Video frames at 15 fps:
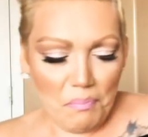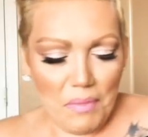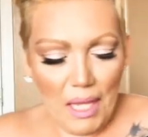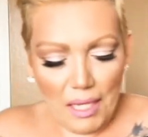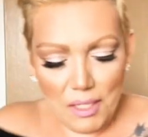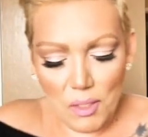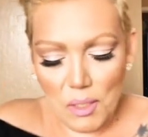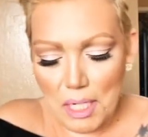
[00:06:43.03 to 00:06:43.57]

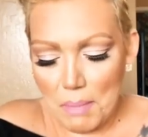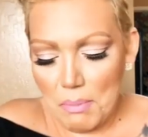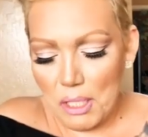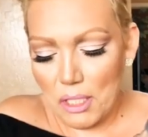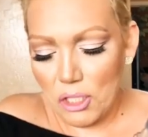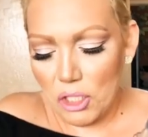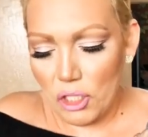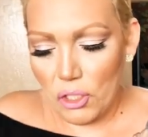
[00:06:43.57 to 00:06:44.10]
Next one I'm
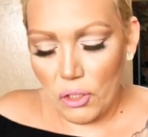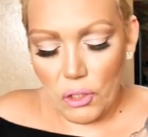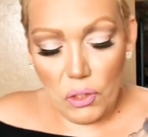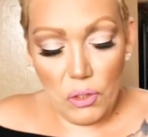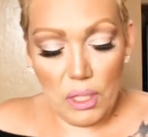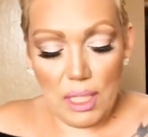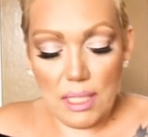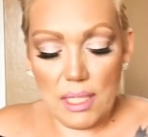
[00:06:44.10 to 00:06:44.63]
gonna show
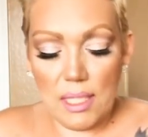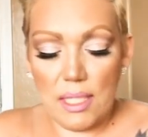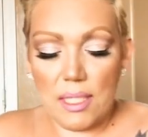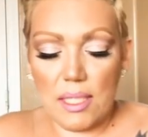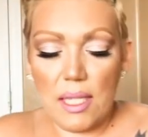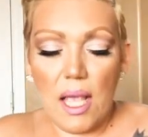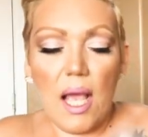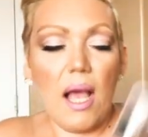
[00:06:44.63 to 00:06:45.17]
you, this
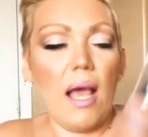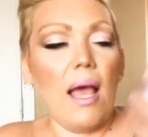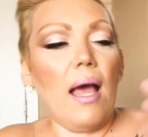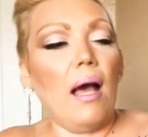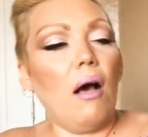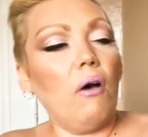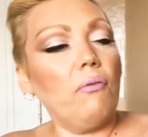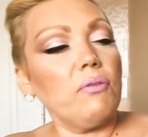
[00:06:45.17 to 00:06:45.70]
is
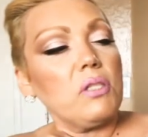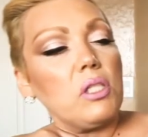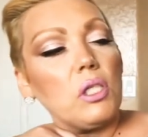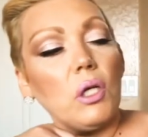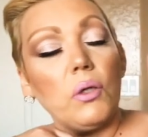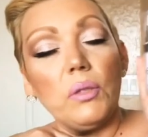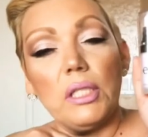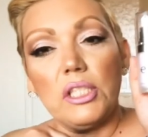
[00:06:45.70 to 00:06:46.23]
e.l.f.'s
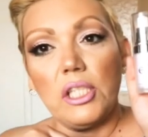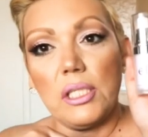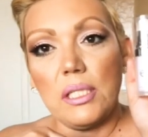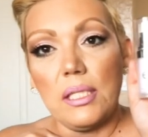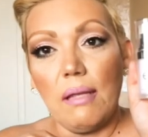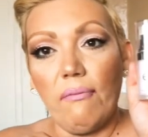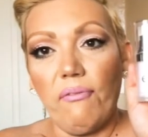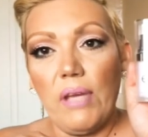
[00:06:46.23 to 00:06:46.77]
Tone
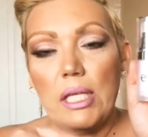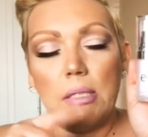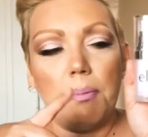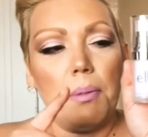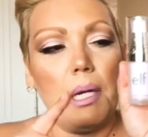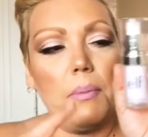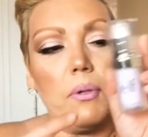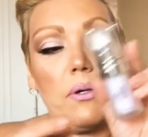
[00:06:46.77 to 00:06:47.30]
Adjusting Face
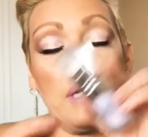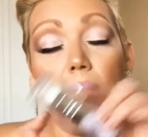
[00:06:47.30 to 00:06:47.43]
Primer.